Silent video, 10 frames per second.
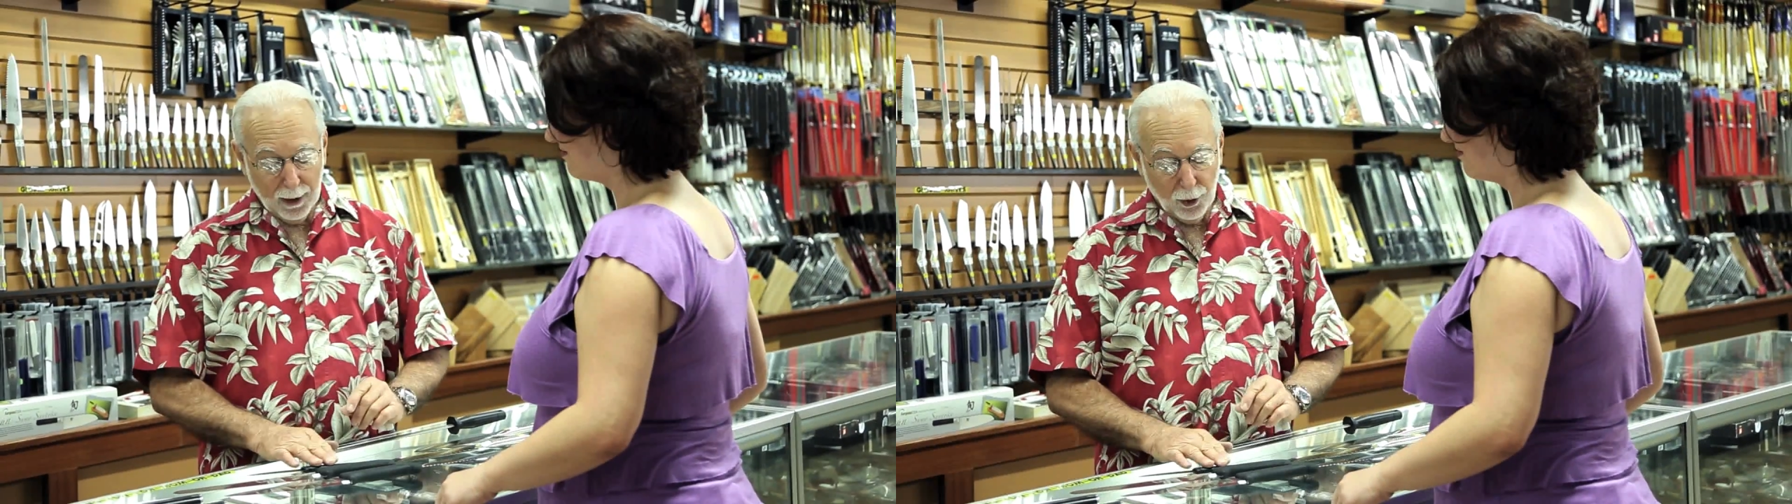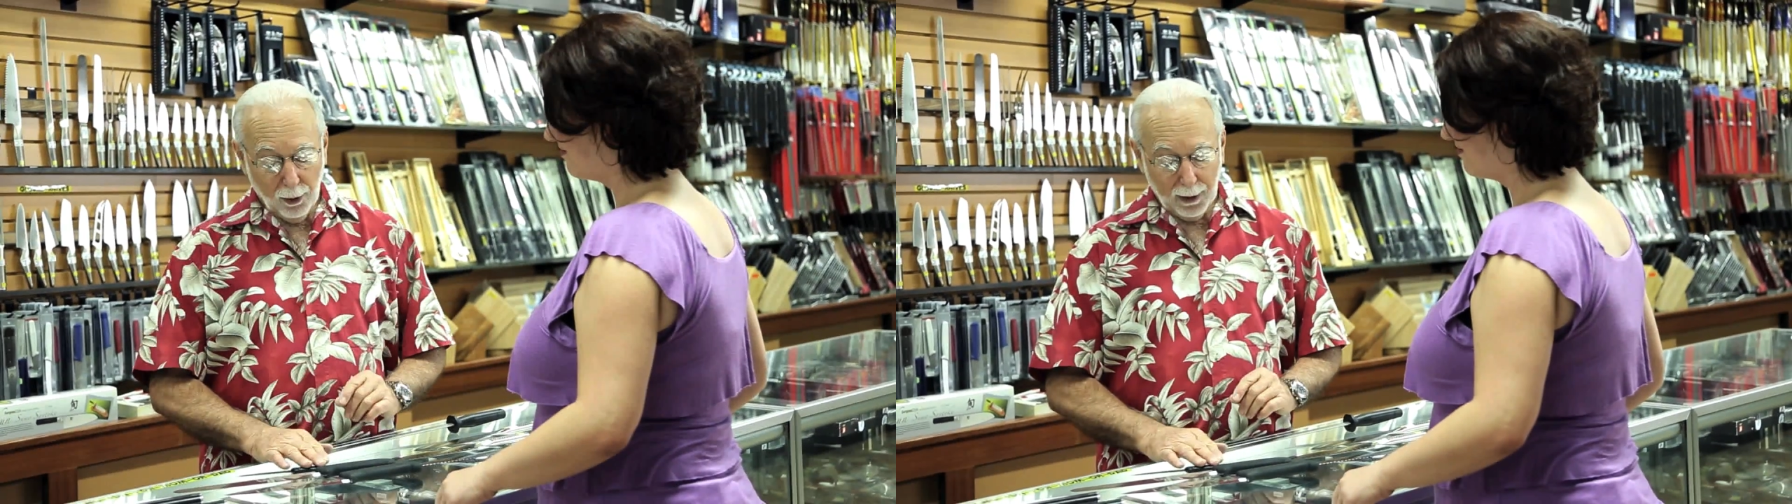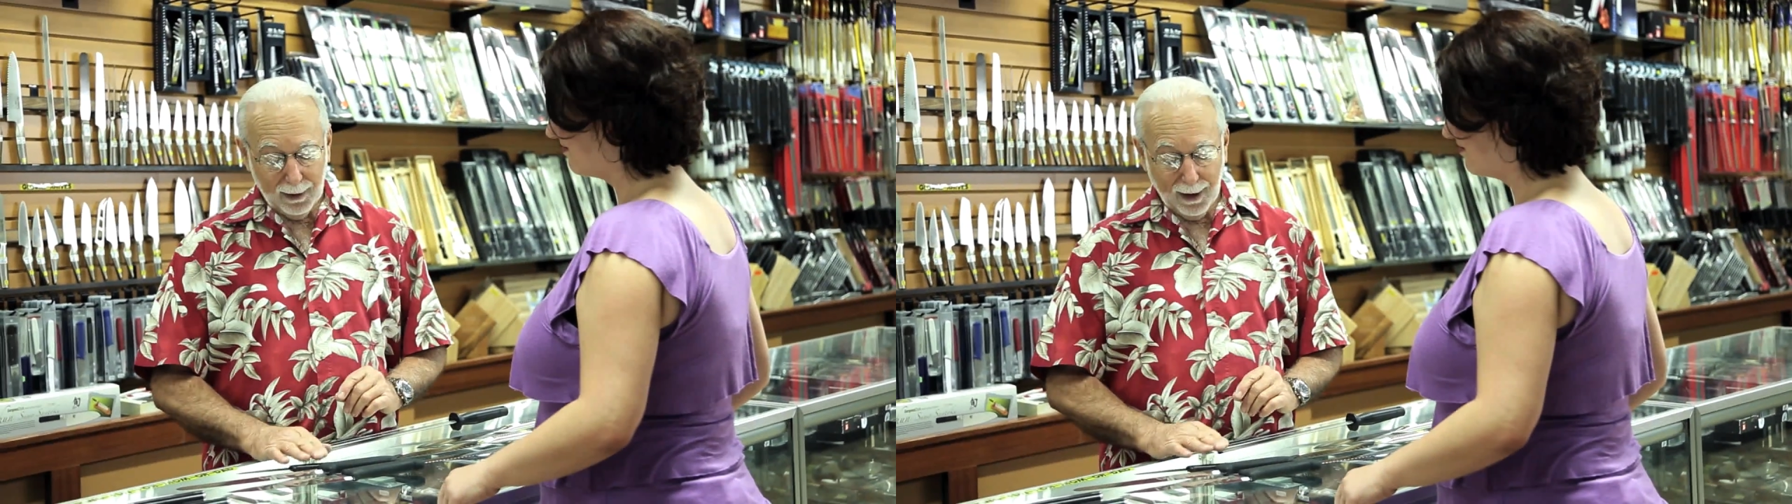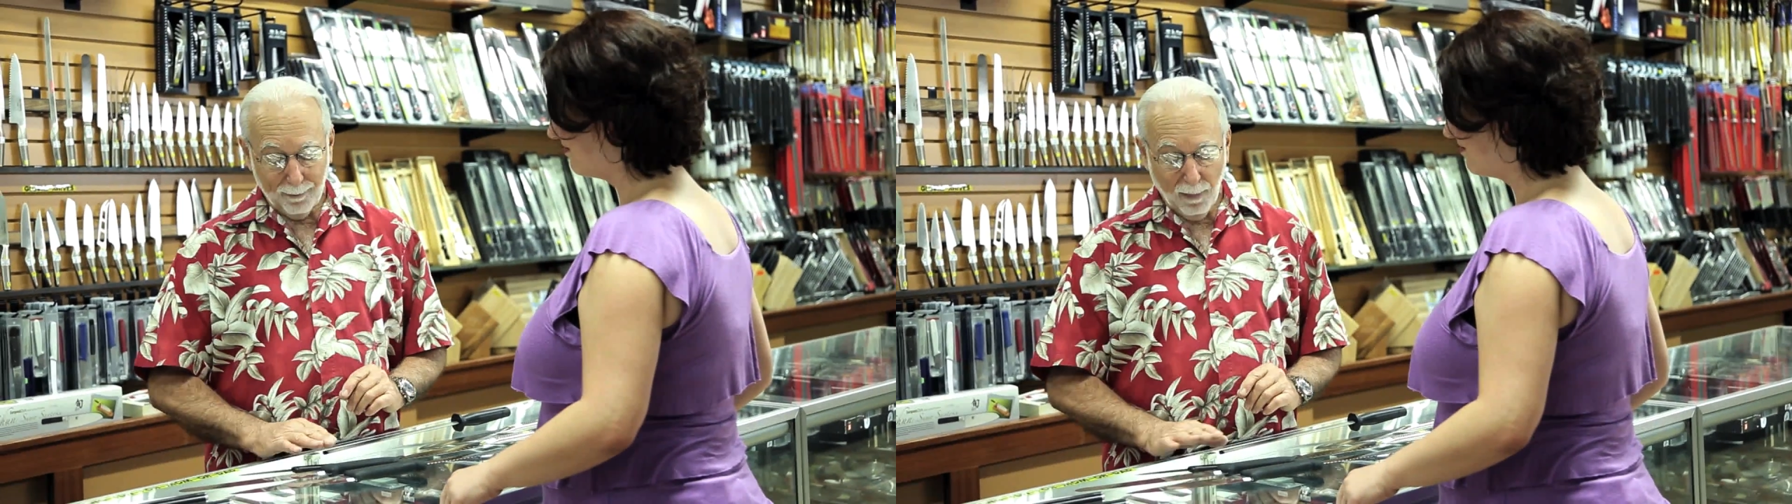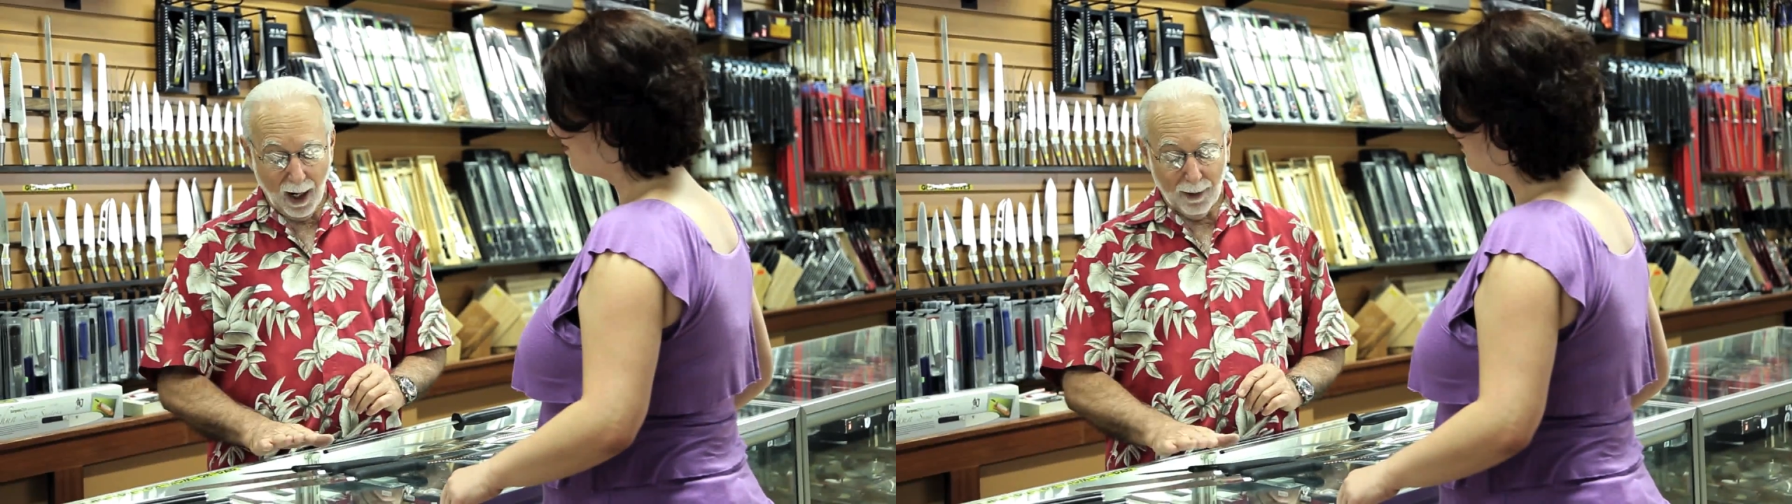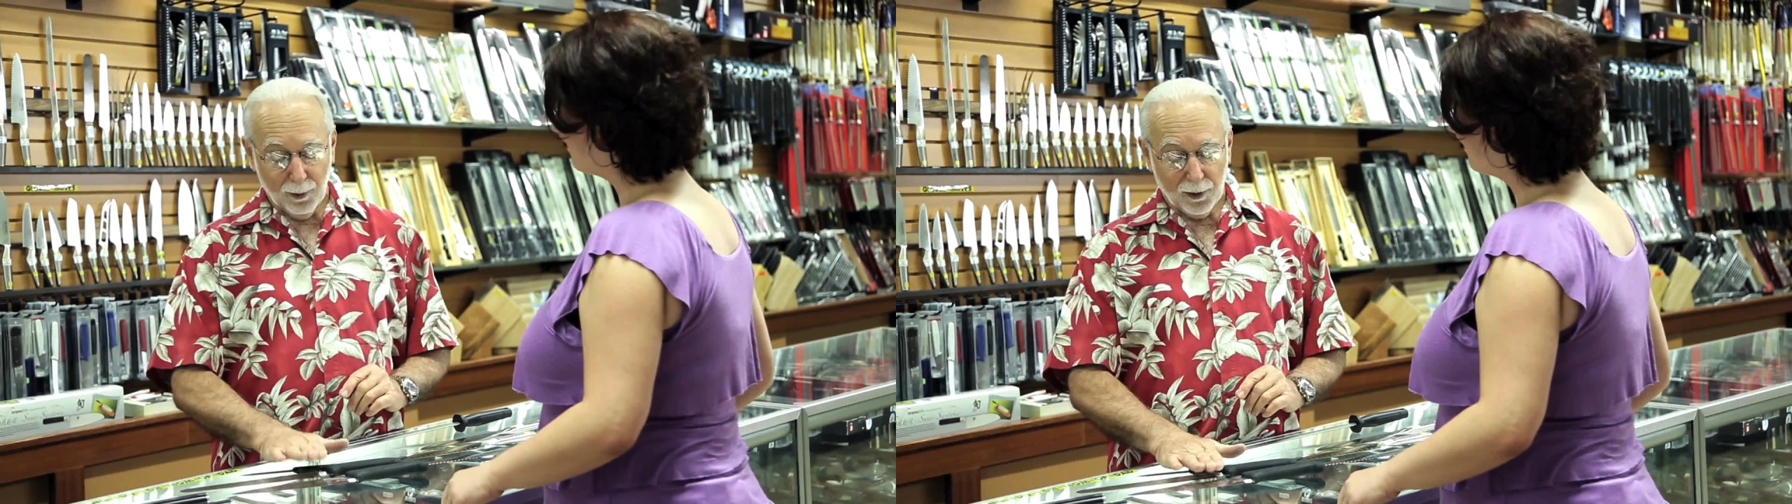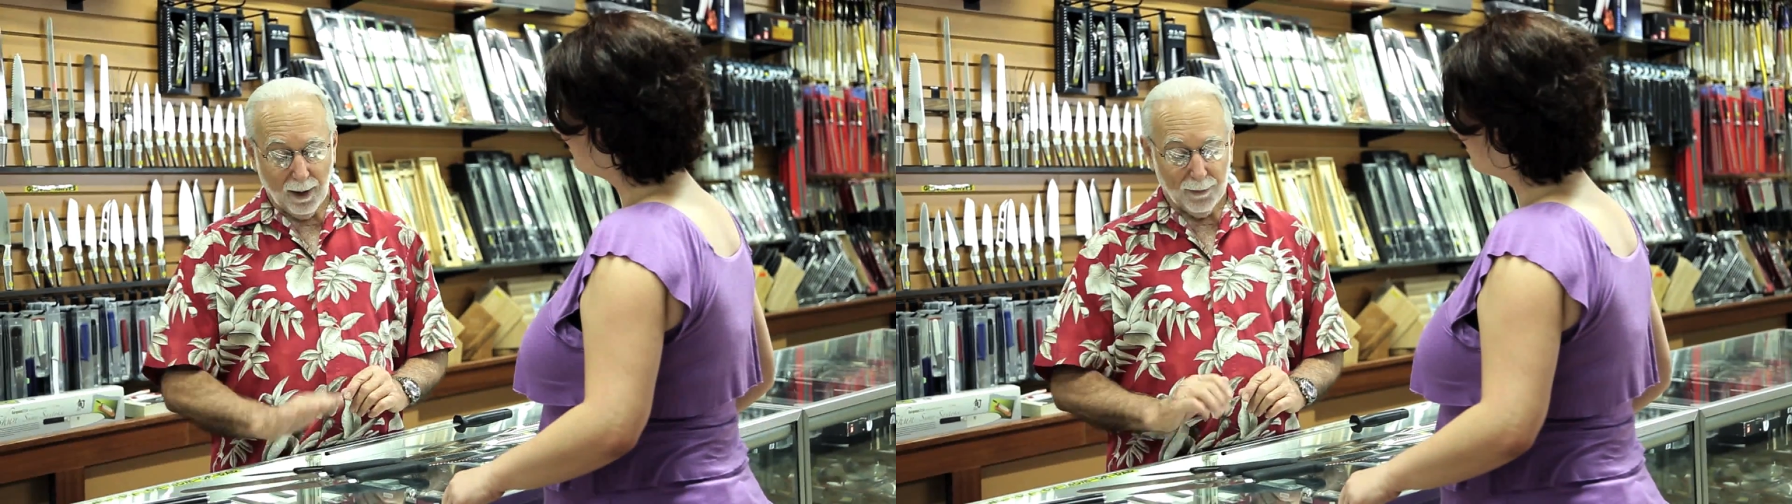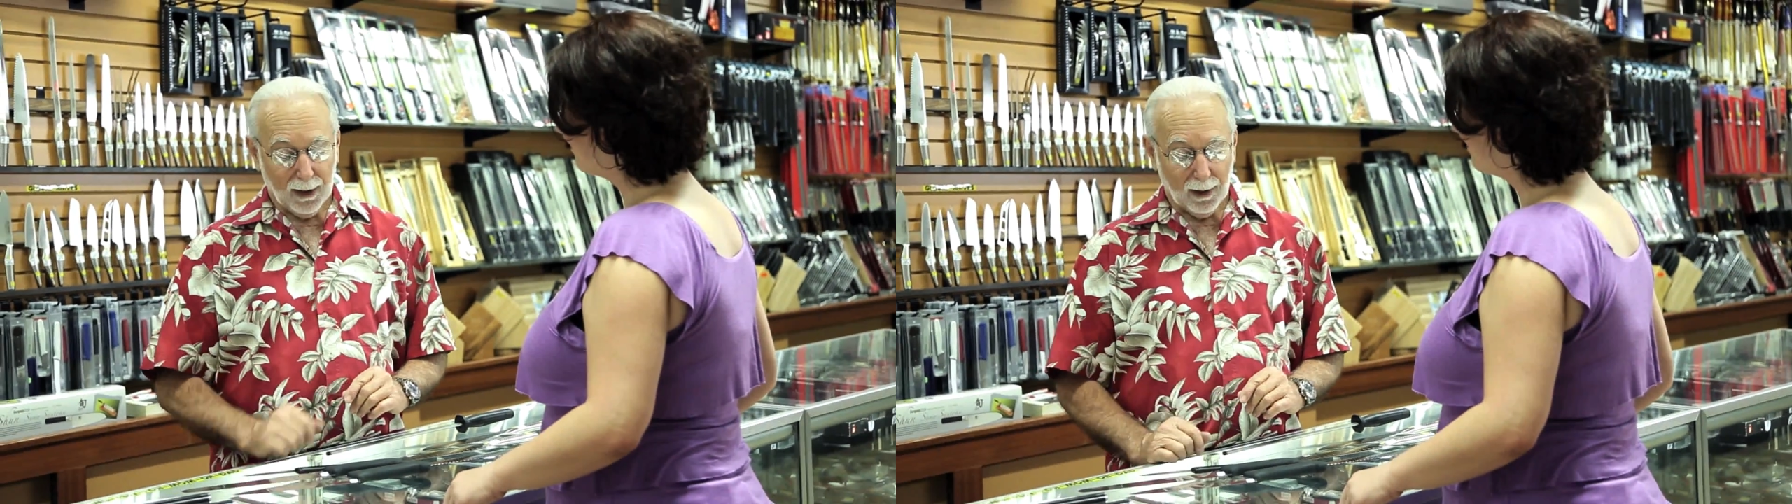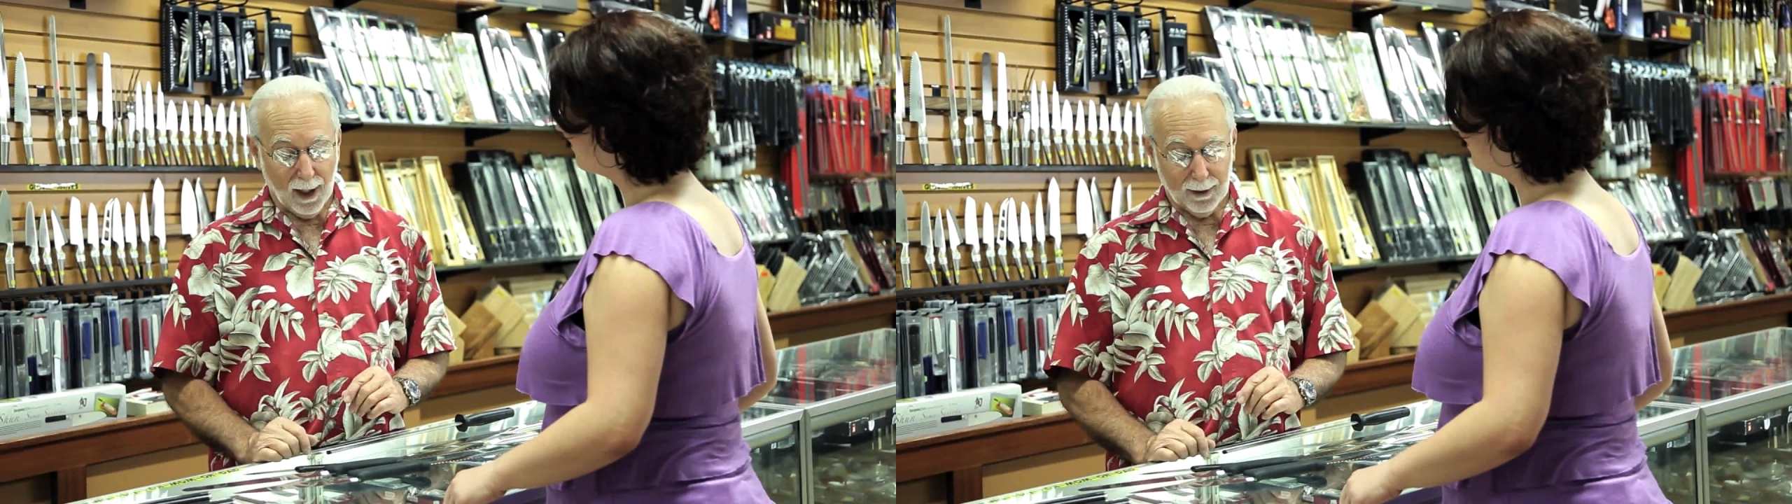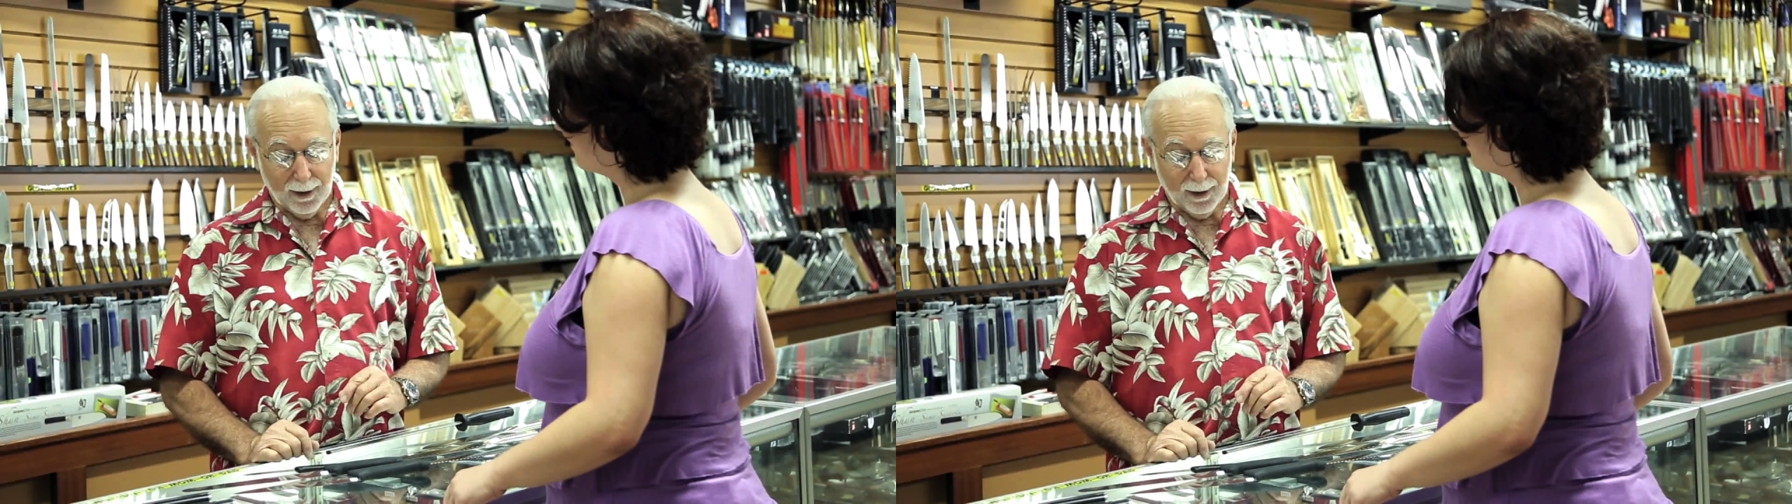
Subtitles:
you can get by with something like